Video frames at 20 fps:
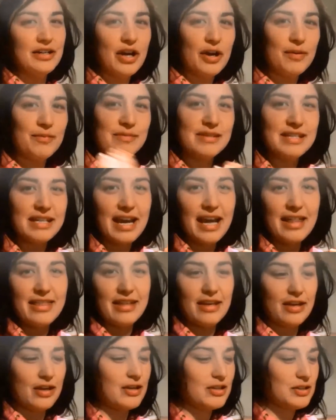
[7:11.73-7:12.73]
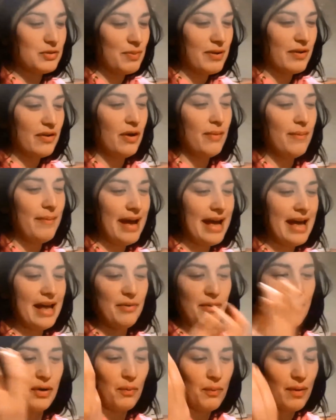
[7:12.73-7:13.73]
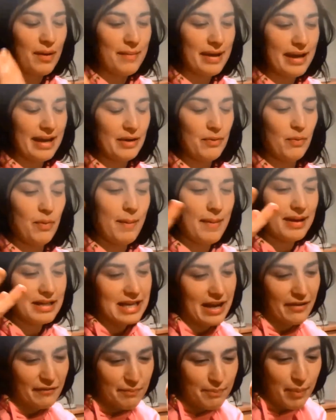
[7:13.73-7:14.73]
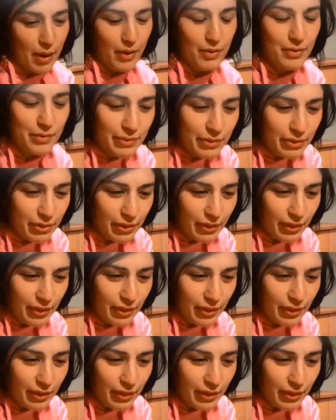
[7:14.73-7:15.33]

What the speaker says: and come together, because we've got men, we've got women, we're meant to have both.